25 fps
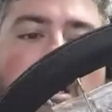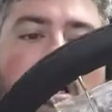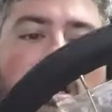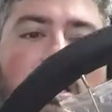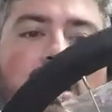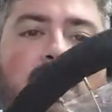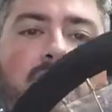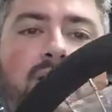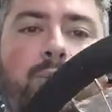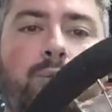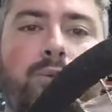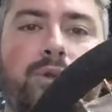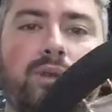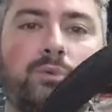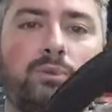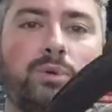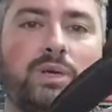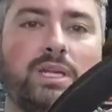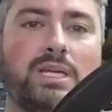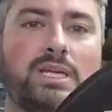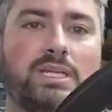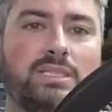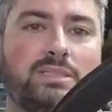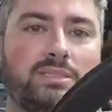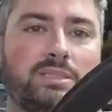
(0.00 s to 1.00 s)
uh, when the
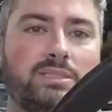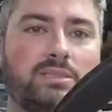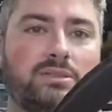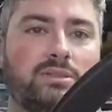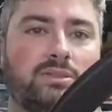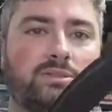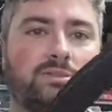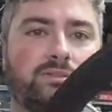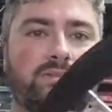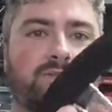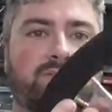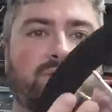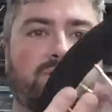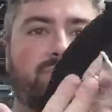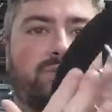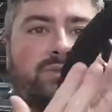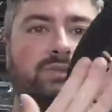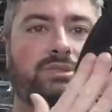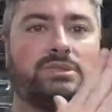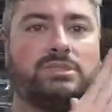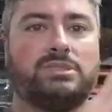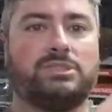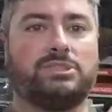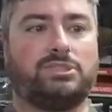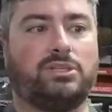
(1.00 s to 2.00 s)
wind hits it, it also just wants to